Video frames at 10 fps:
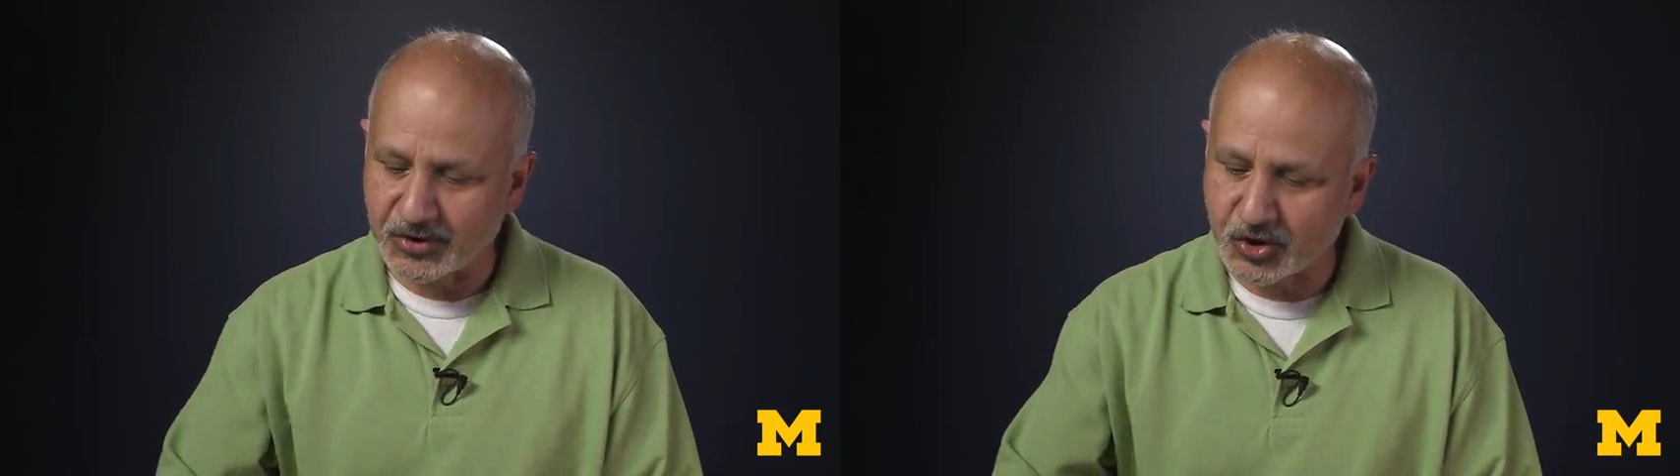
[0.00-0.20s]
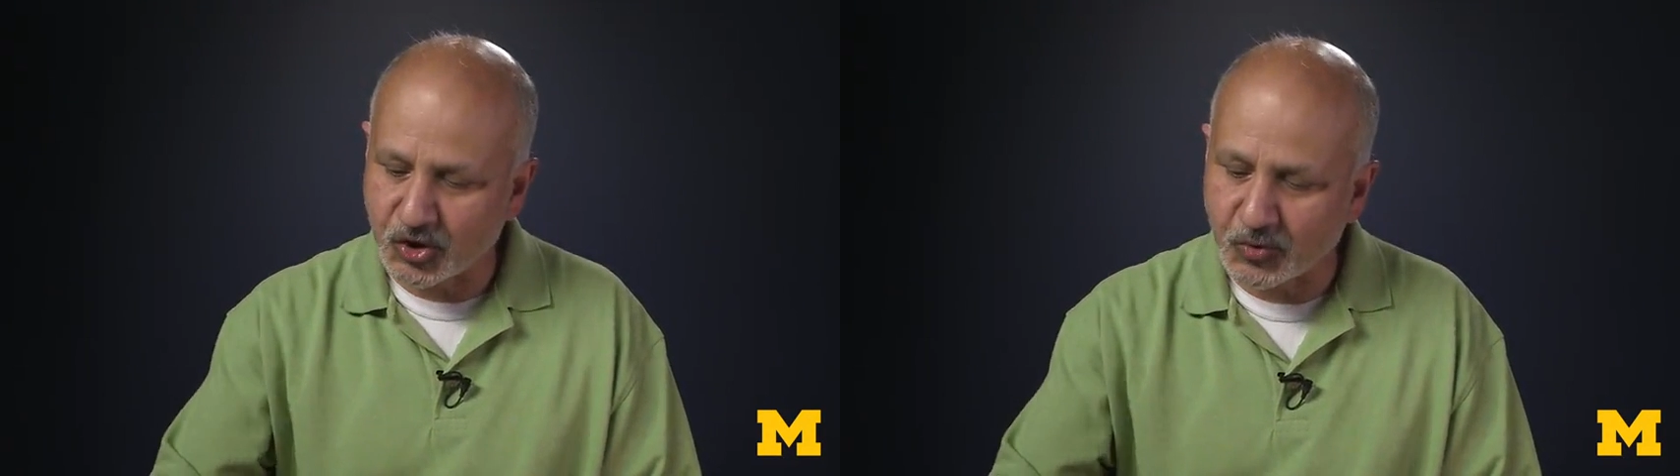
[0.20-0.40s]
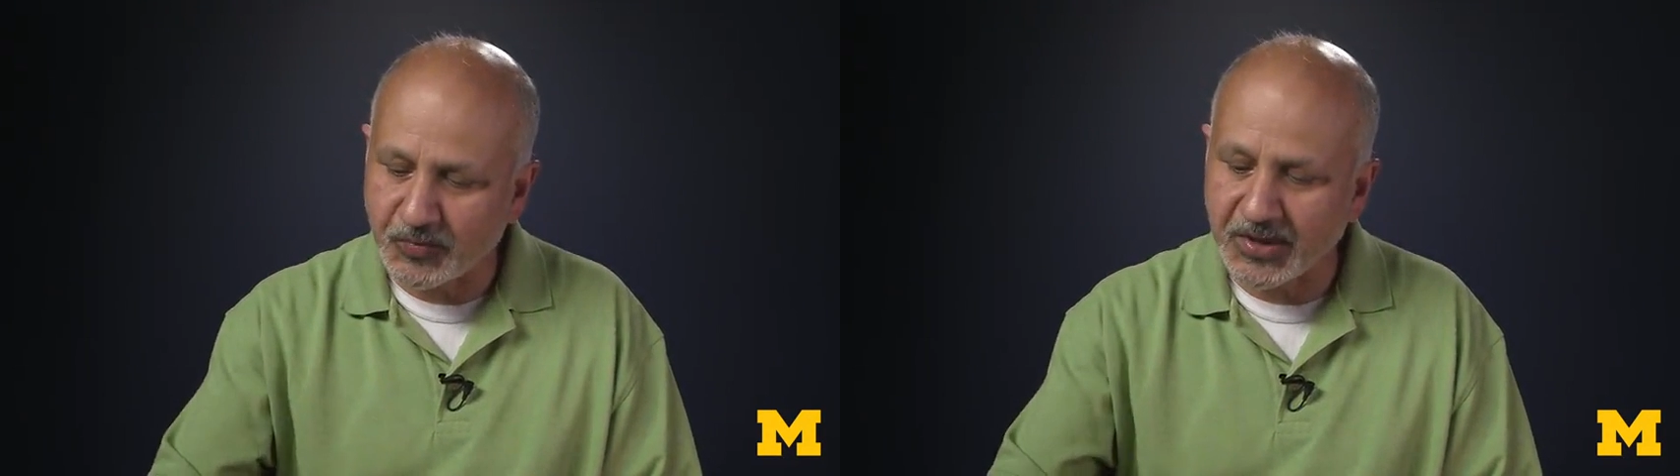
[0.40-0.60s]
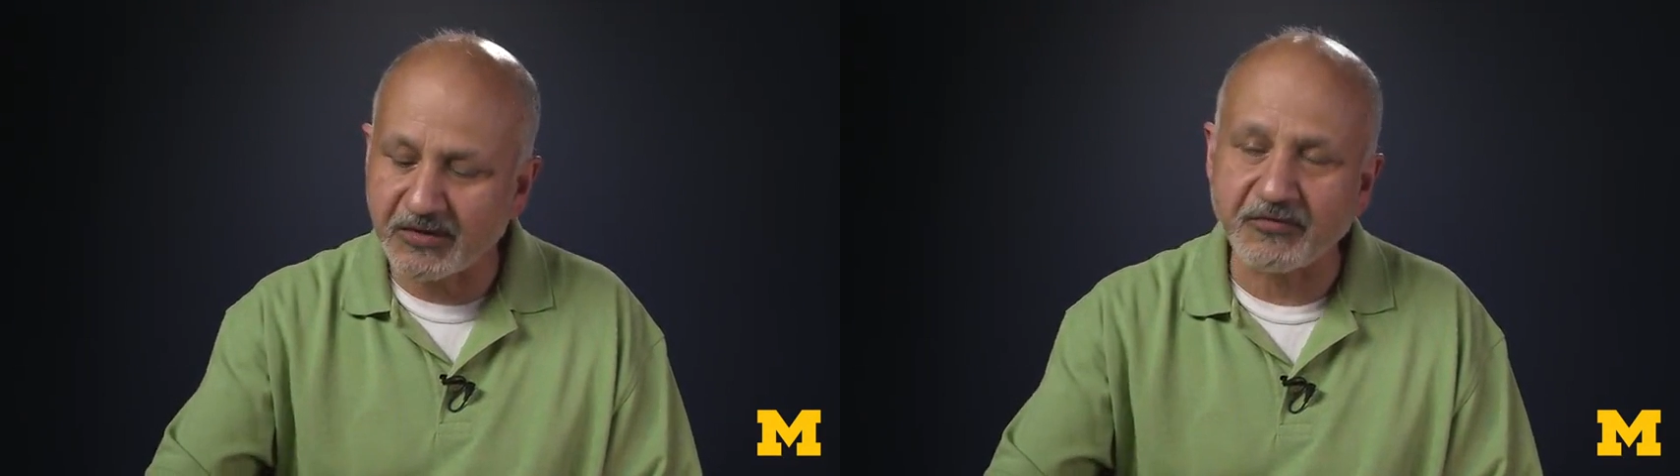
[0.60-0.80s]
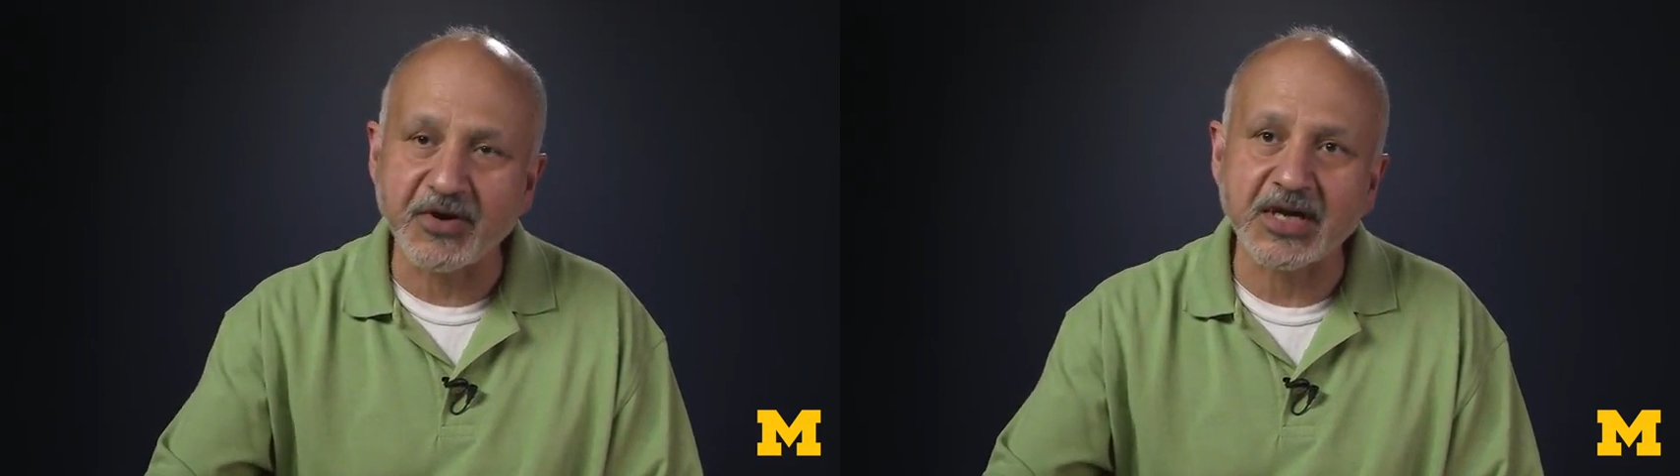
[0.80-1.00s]
should be
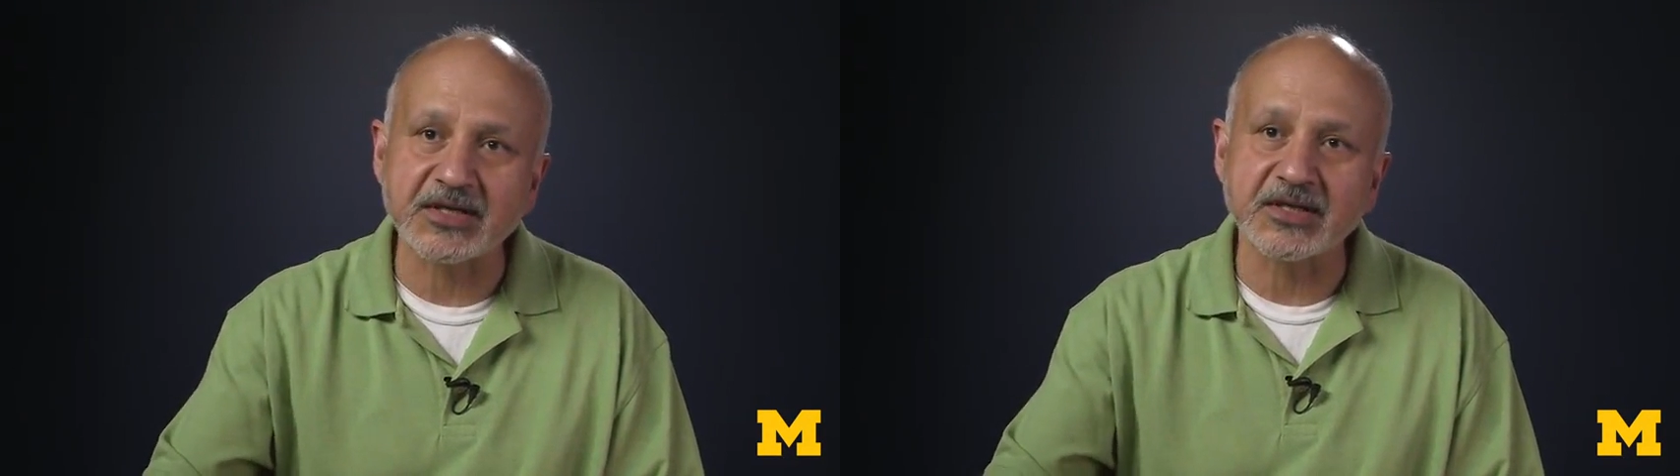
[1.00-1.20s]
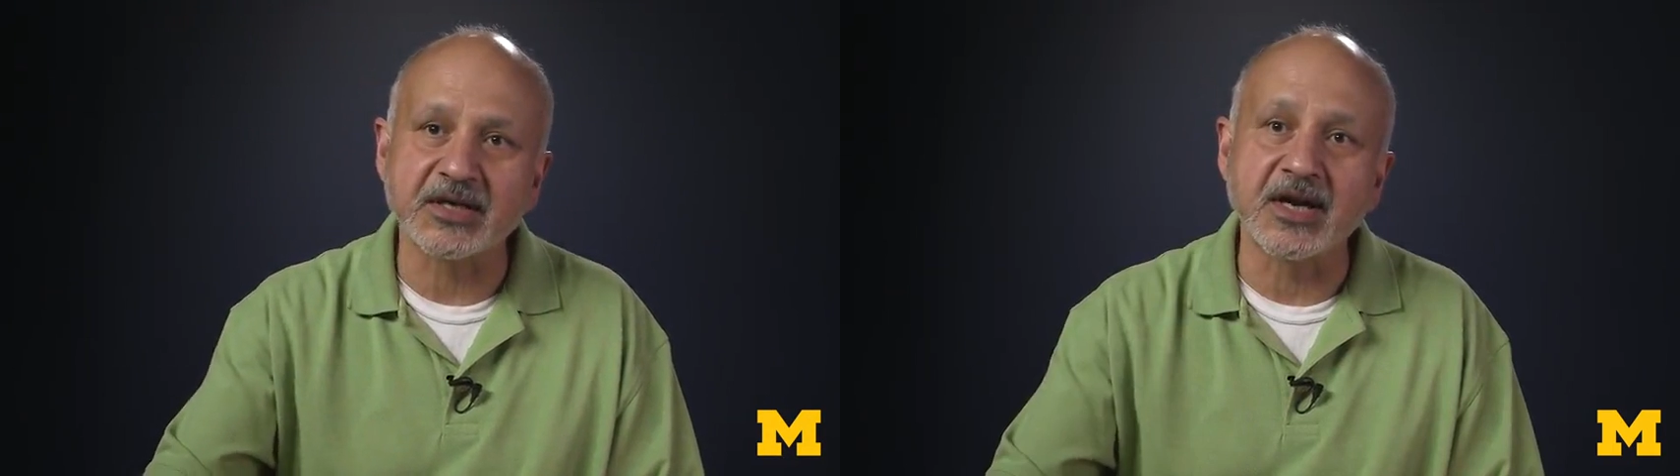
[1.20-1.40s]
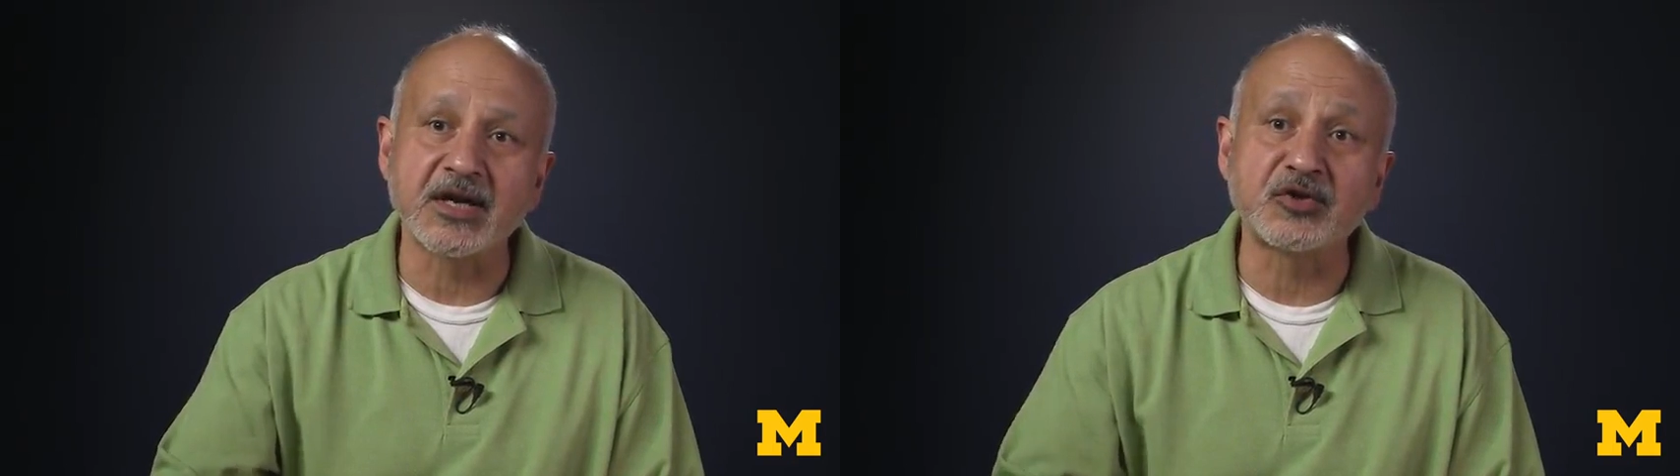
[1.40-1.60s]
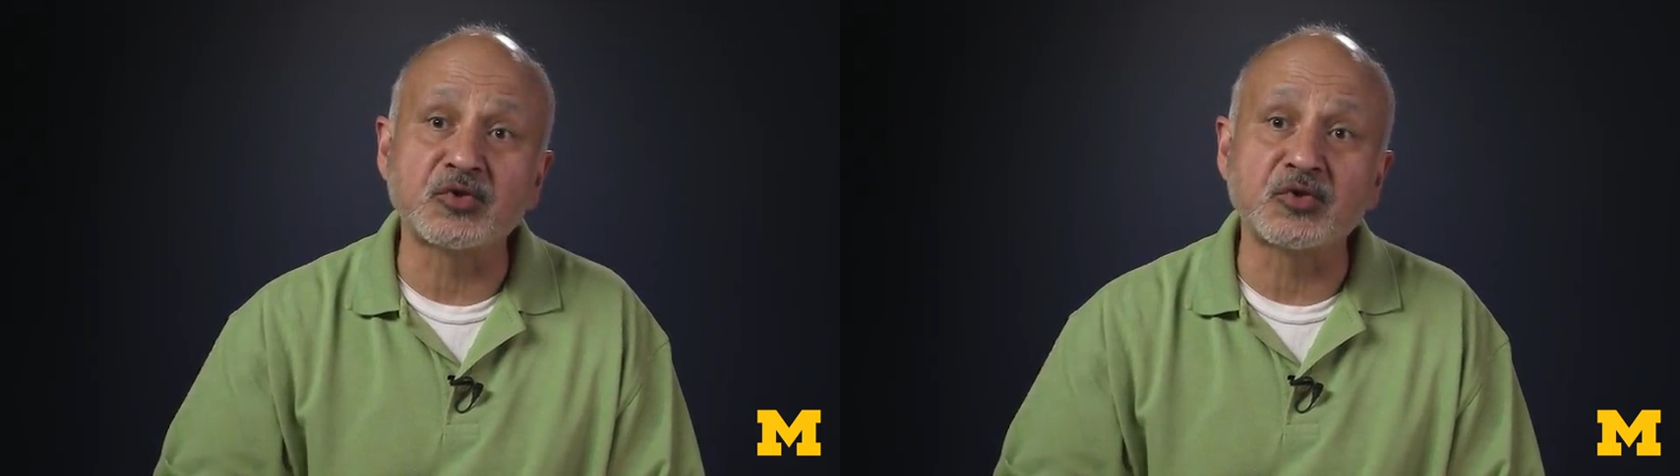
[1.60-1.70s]
reflected in